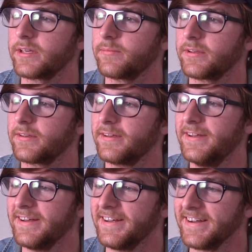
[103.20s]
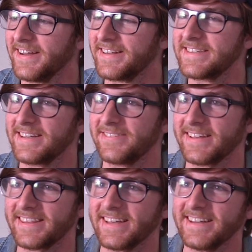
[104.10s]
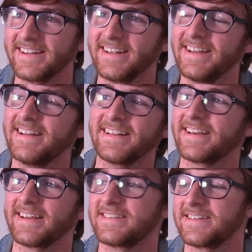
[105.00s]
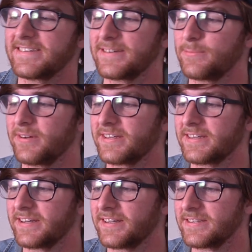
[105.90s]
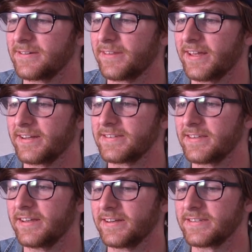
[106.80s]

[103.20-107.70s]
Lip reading: hate me? And stuff like that. Like it's just so present, and so that is an